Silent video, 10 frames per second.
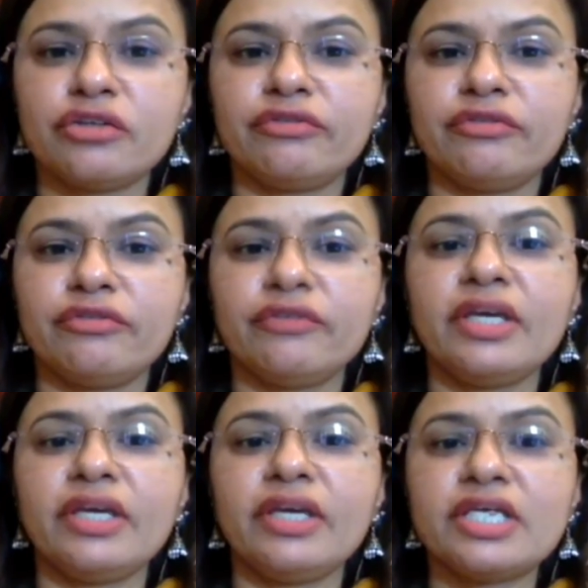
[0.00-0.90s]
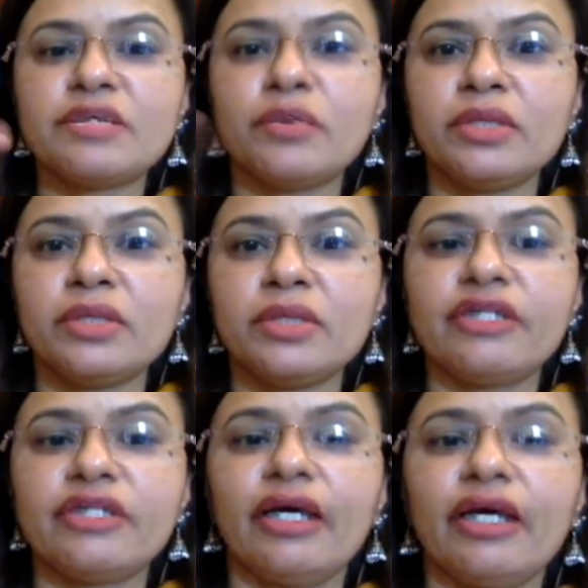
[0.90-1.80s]
of various
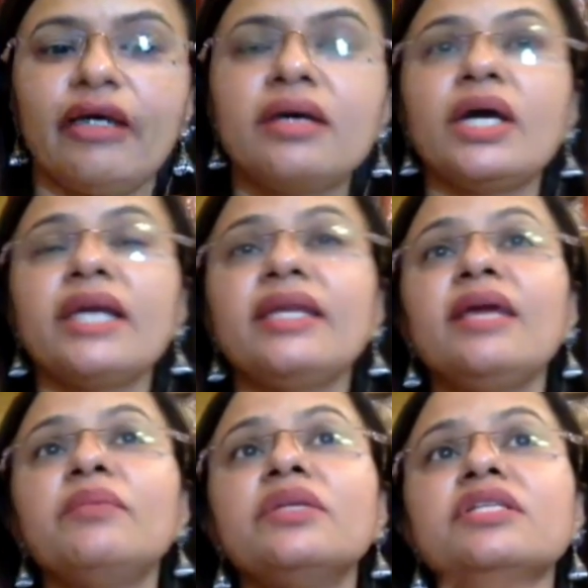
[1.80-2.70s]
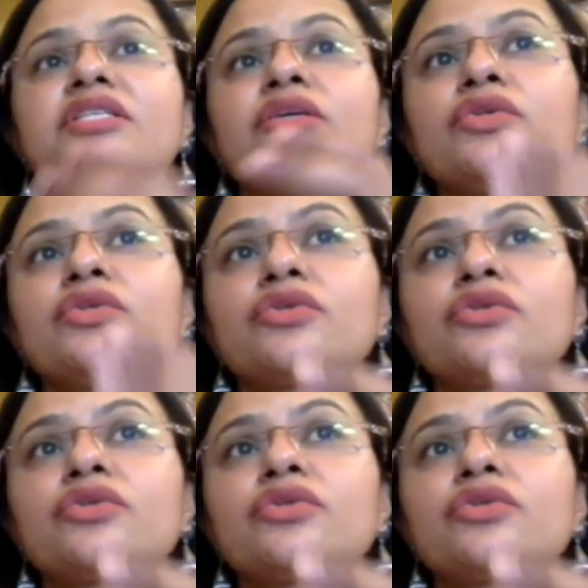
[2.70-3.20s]
problems, and enables you